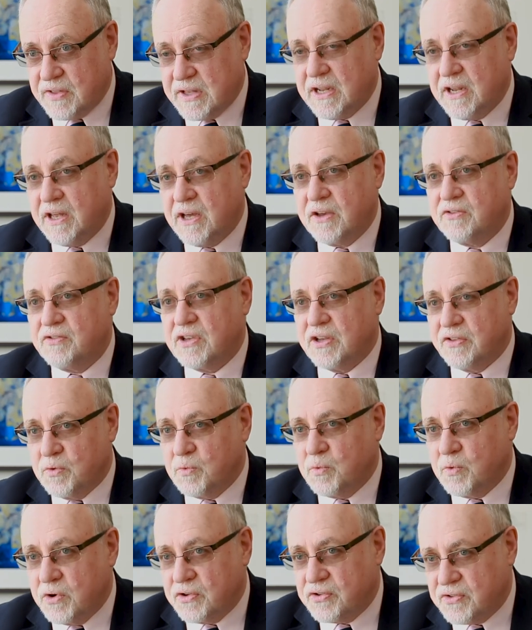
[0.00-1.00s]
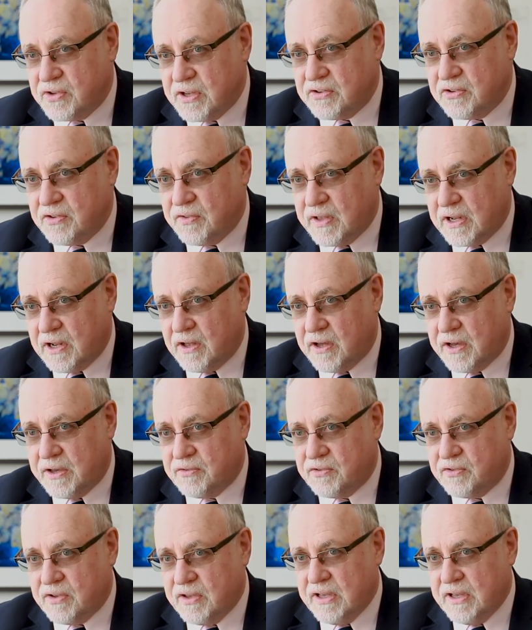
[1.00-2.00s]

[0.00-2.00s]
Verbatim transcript: of their lives and the worst days of their lives.